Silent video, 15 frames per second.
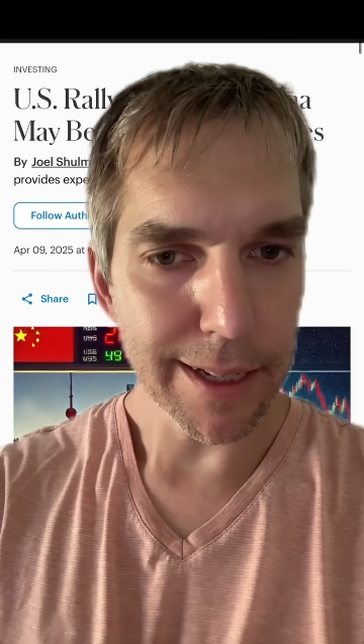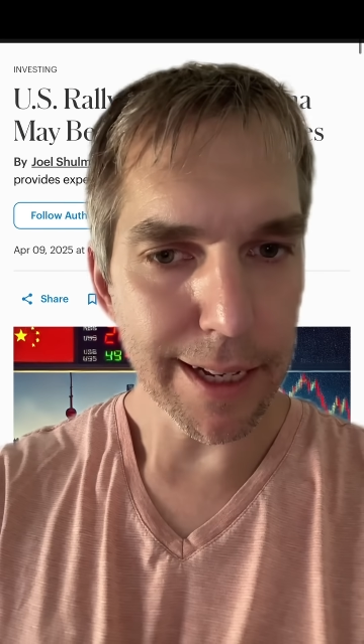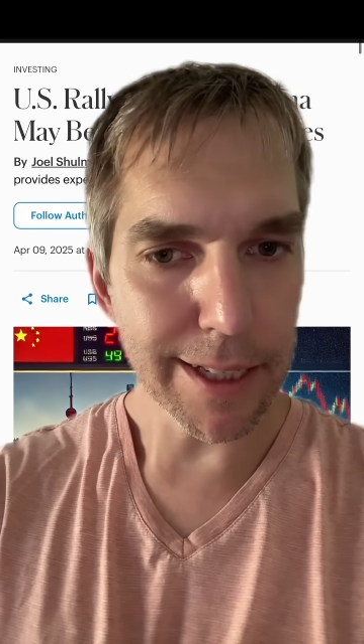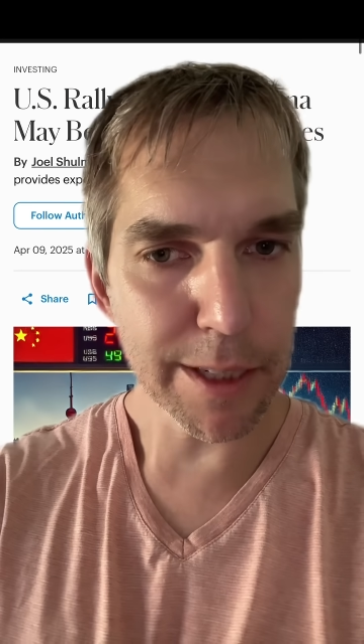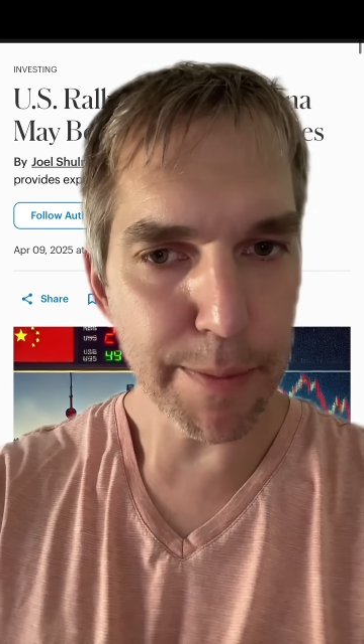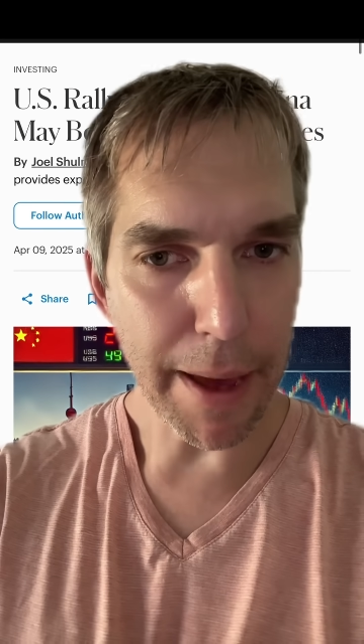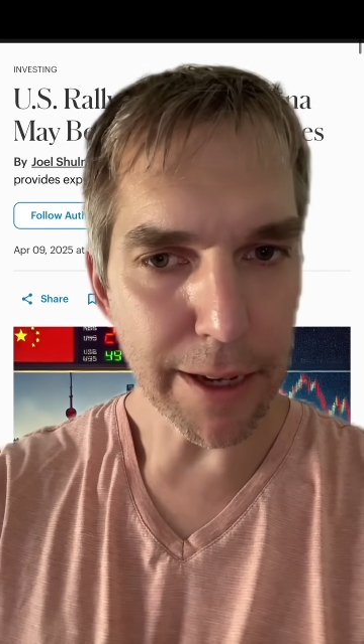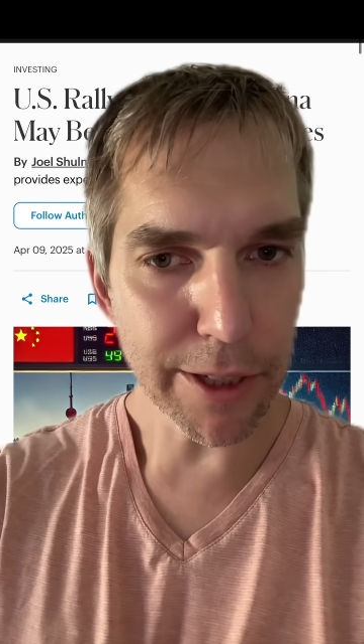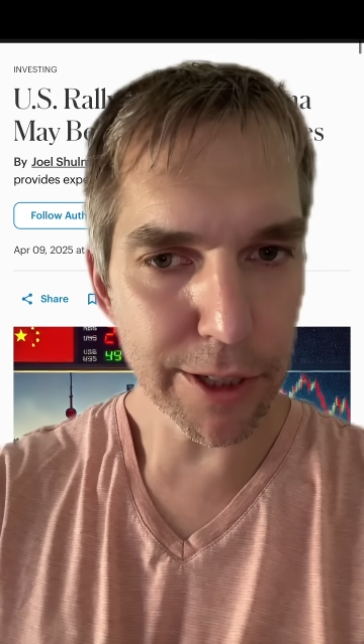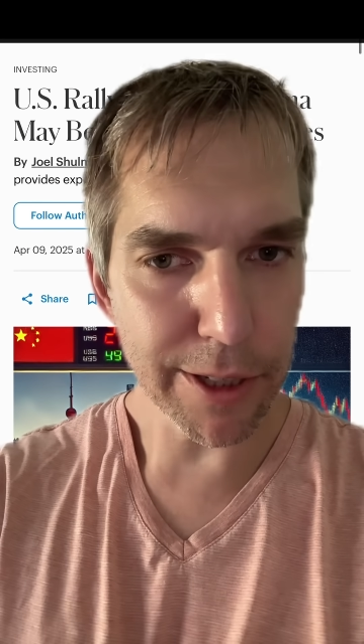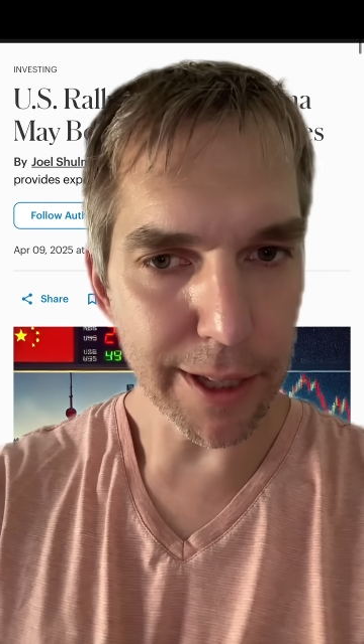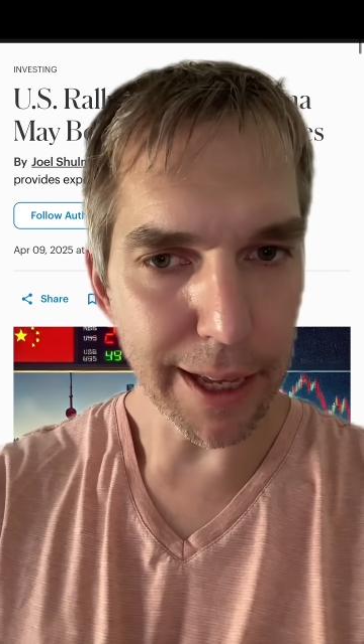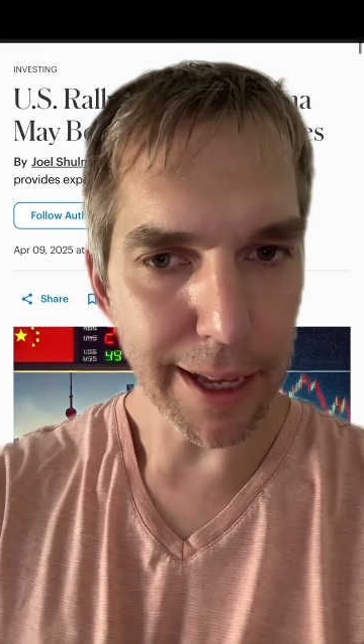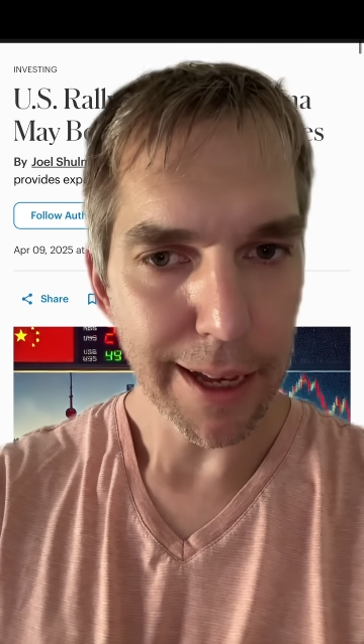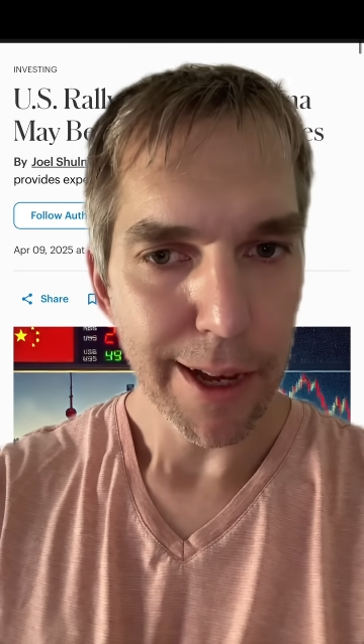
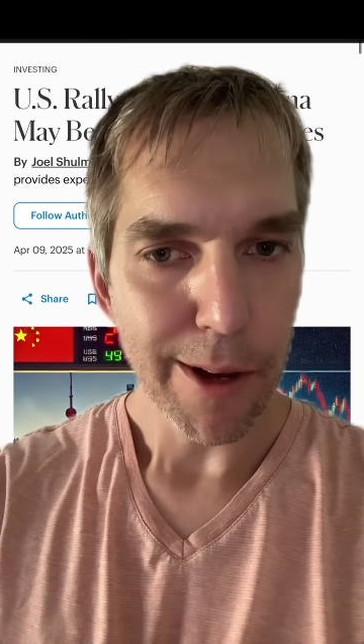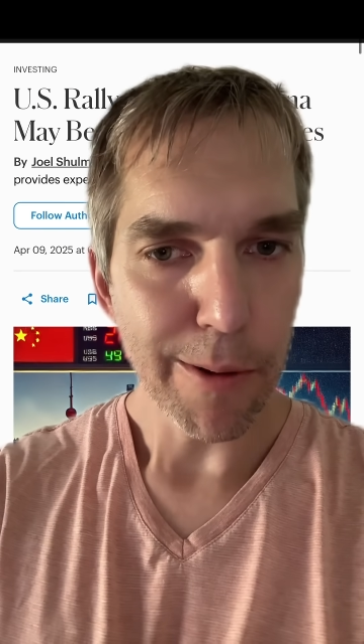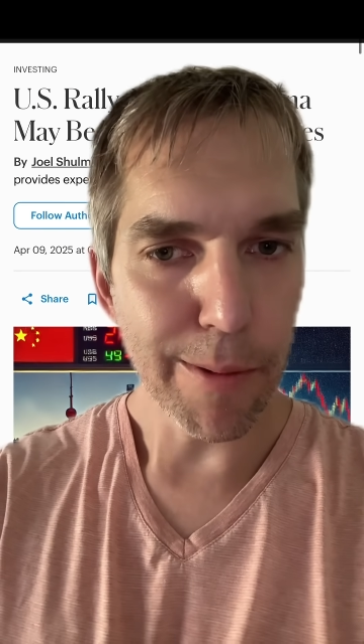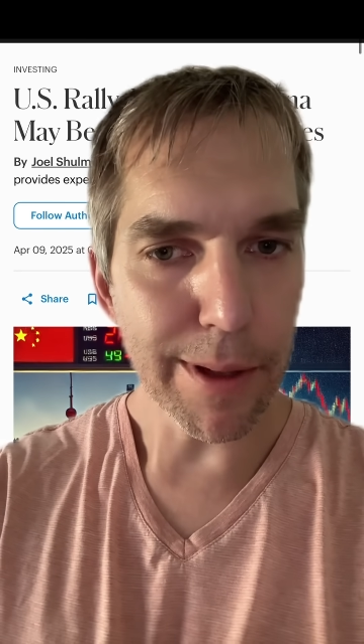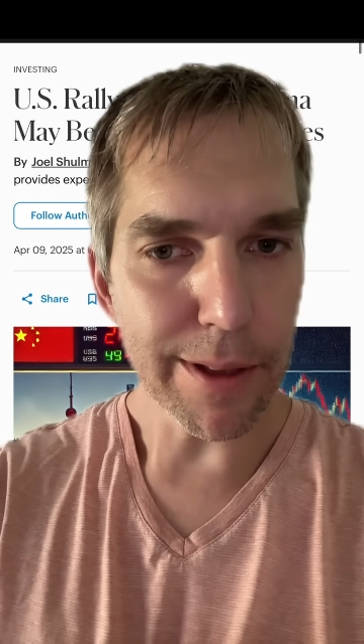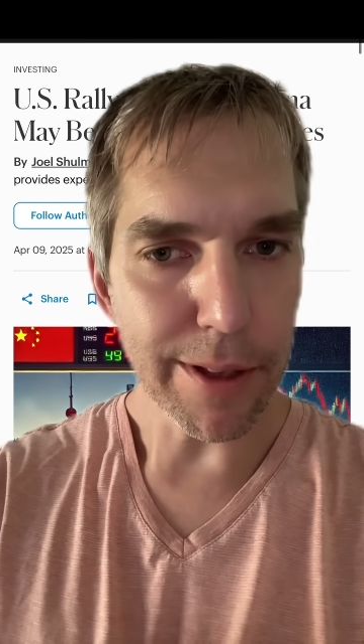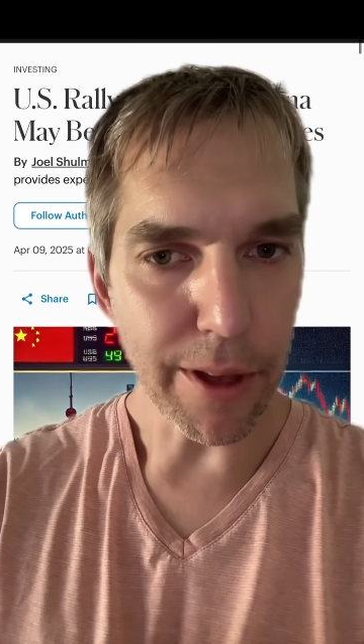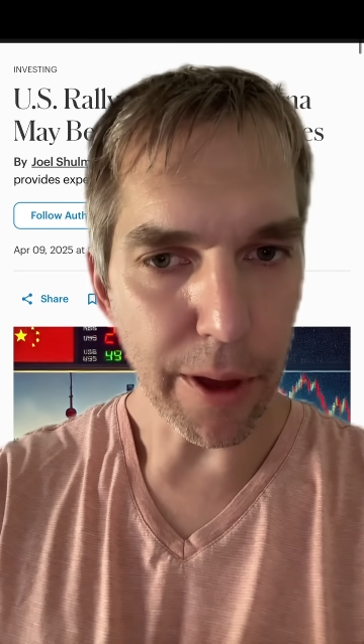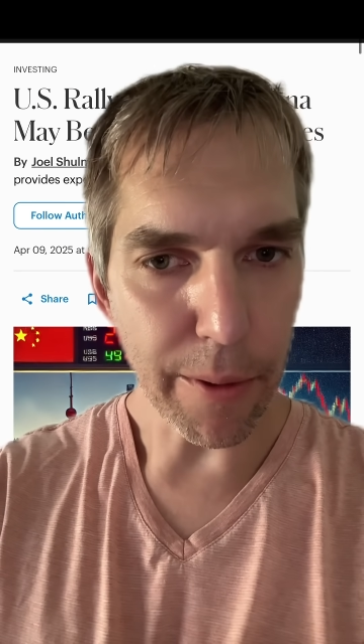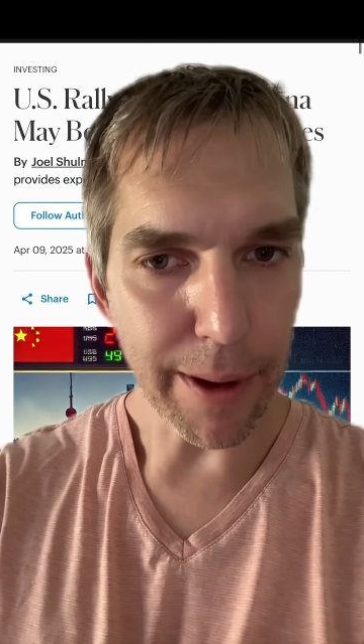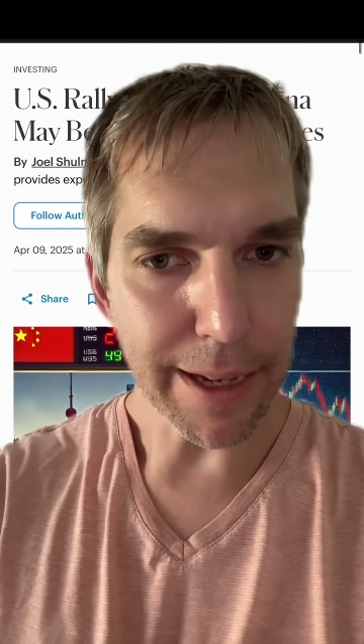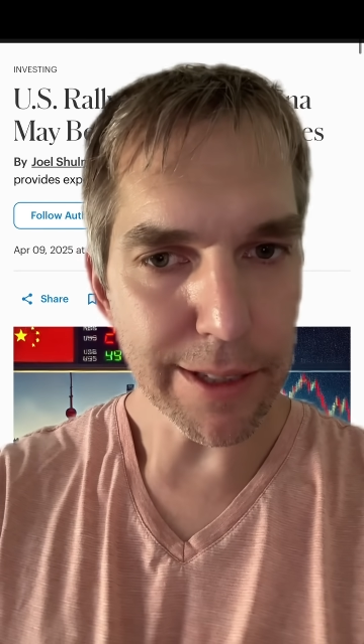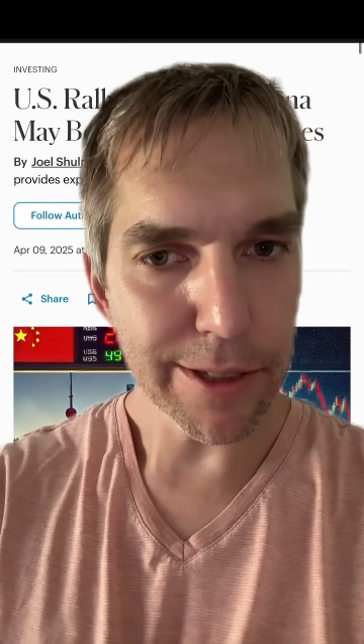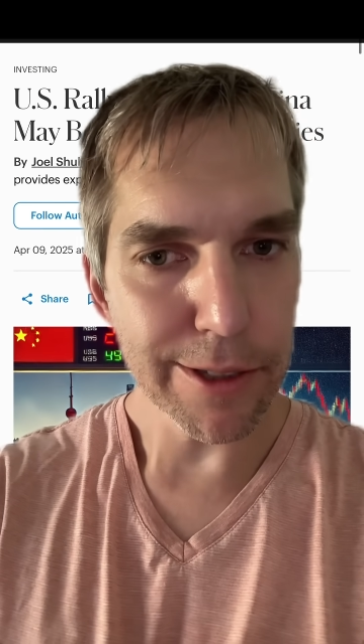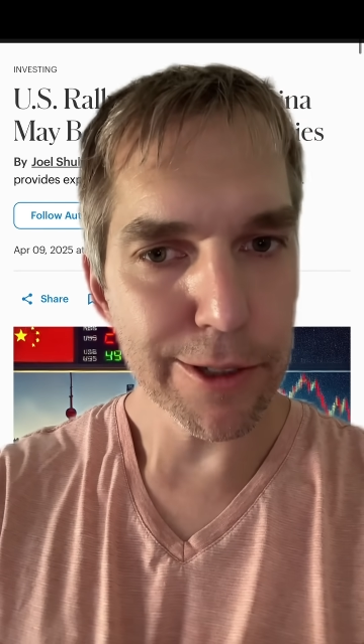especially with
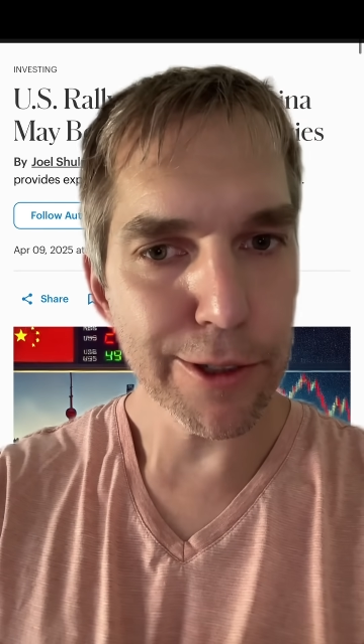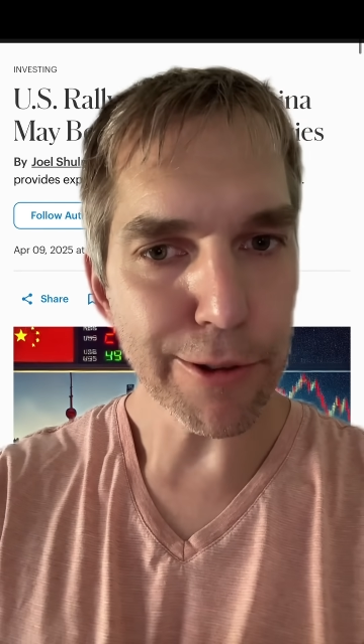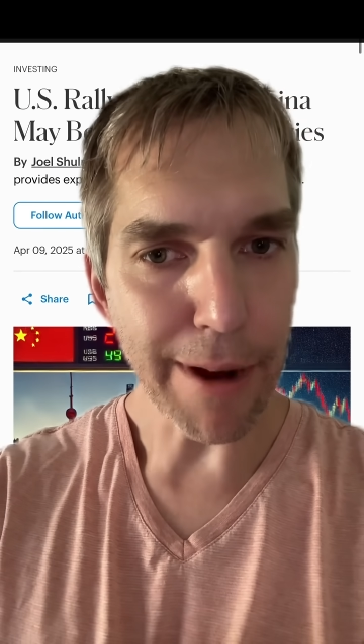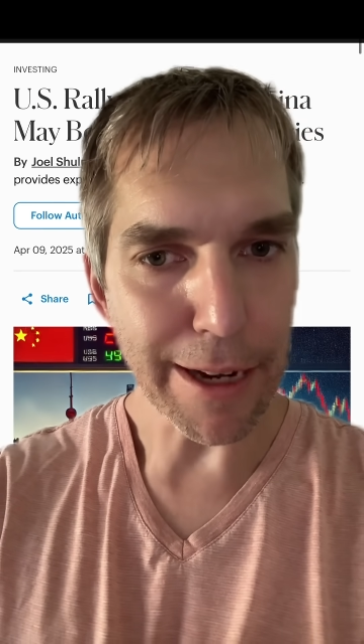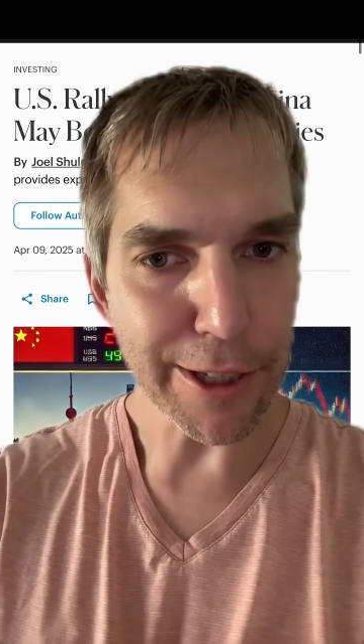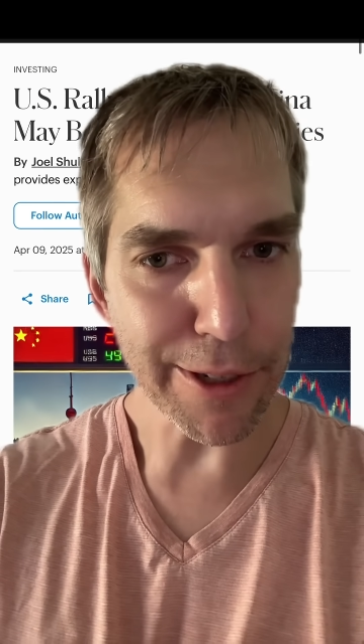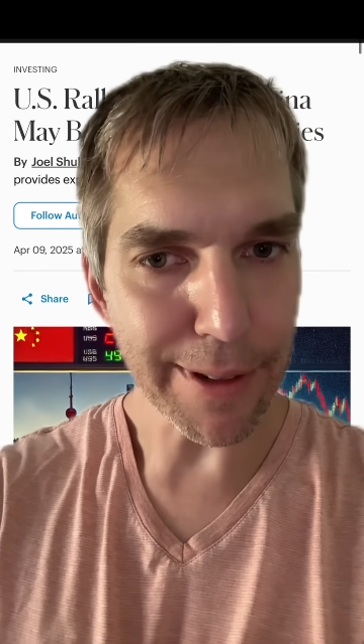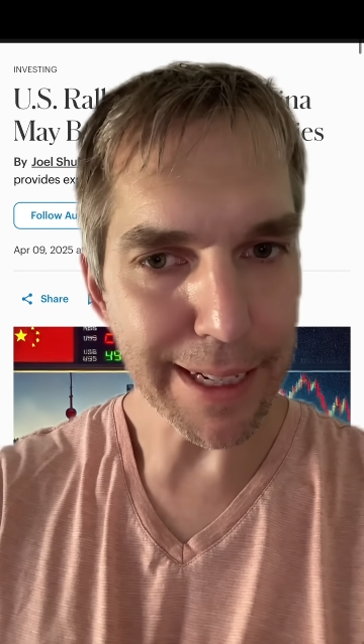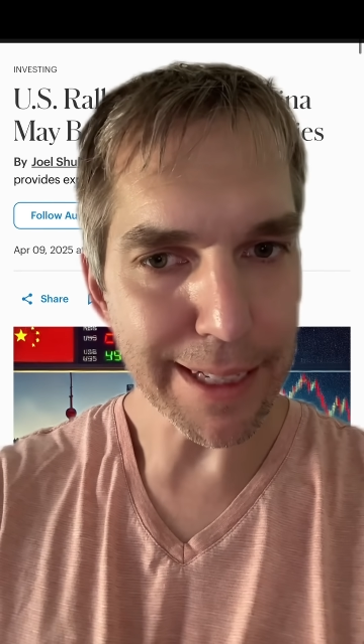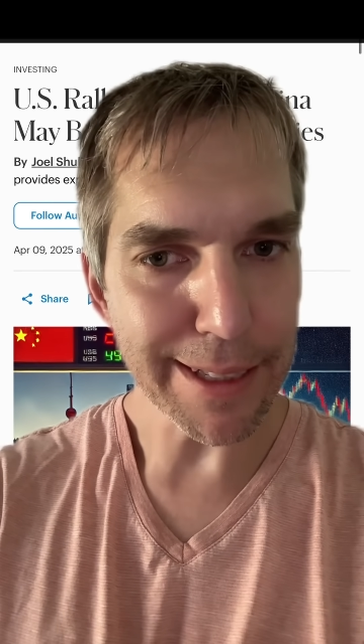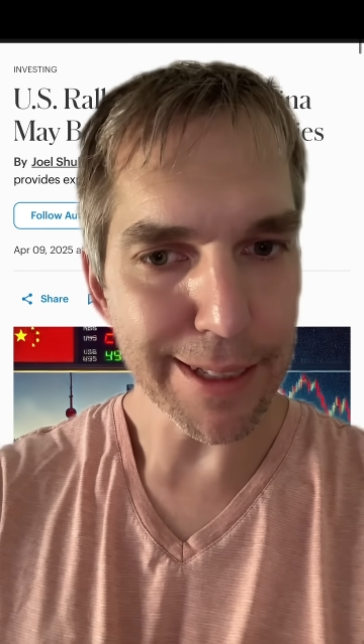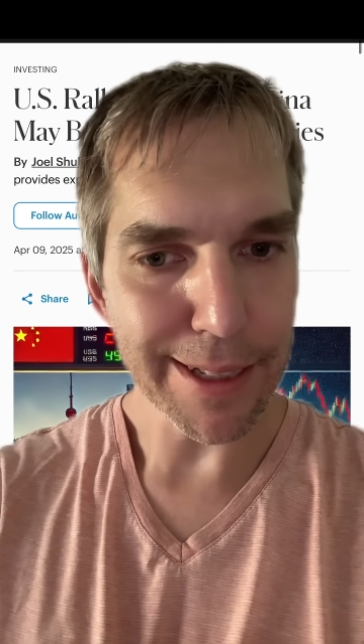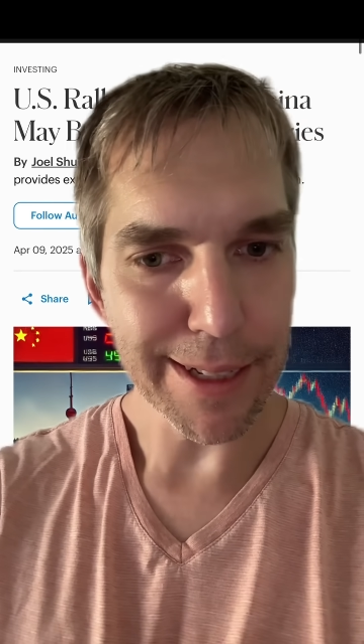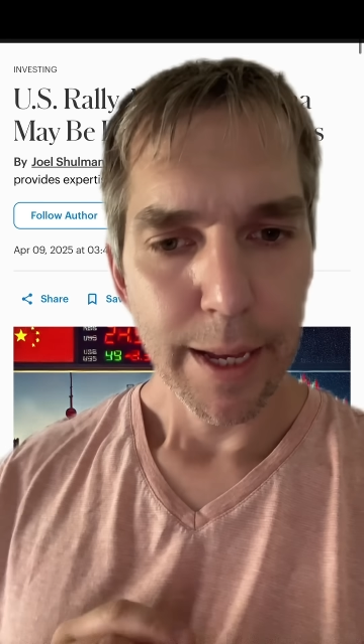US Treasuries.